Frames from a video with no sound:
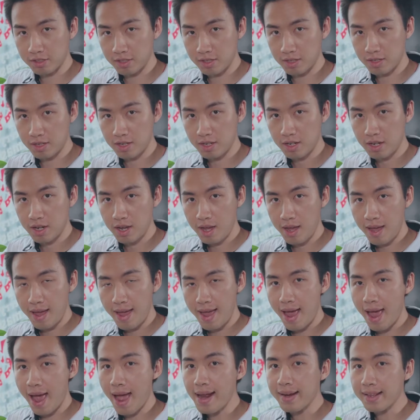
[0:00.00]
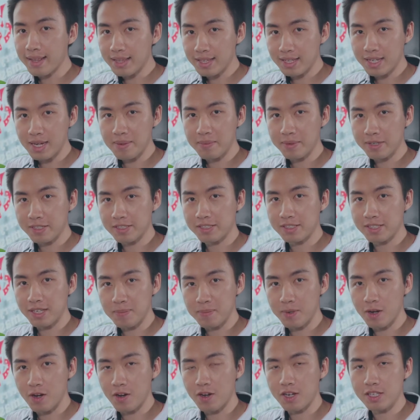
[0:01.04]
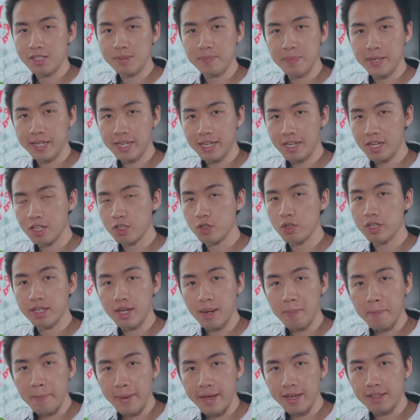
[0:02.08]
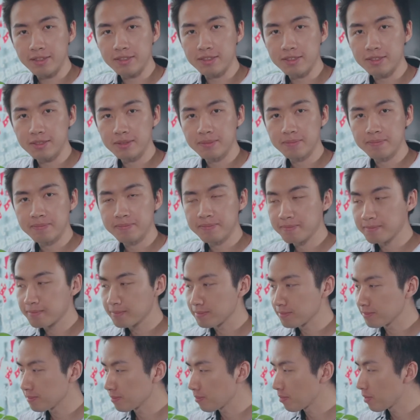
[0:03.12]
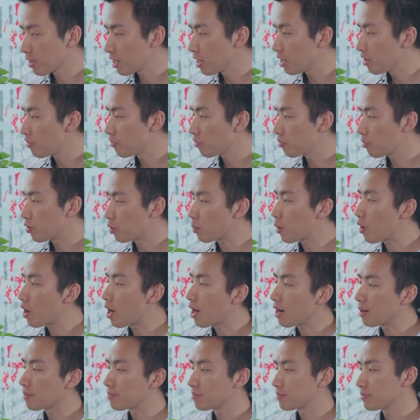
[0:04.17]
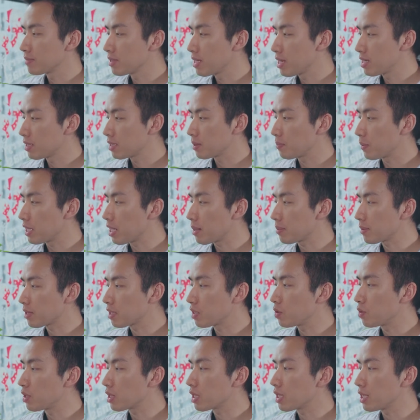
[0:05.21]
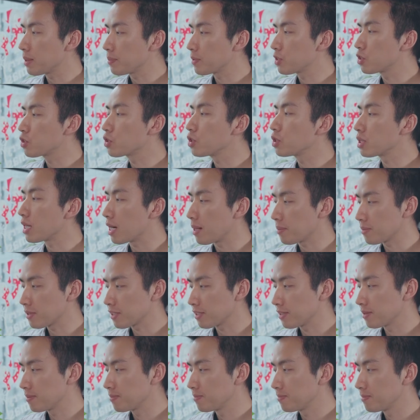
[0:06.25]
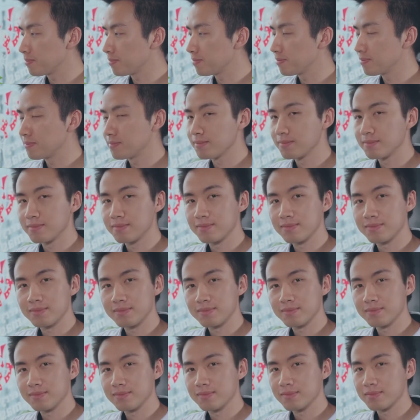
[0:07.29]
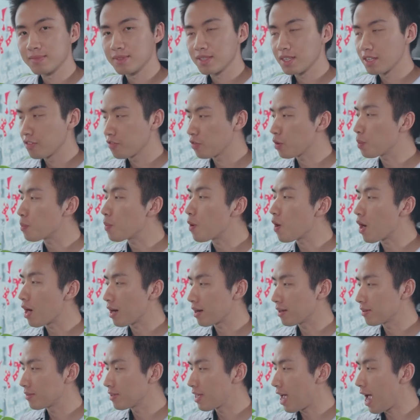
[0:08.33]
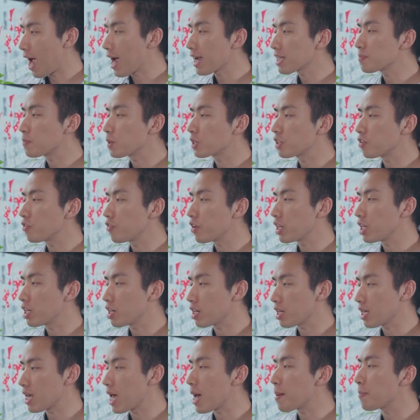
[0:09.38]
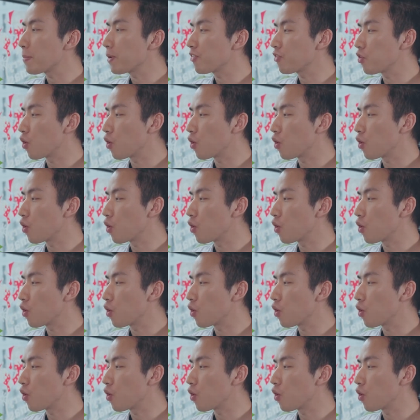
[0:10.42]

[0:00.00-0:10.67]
Master, editing can be as simple as speaking out your command. Filmora, speed up current clip to 2 times. Filmora, export the video in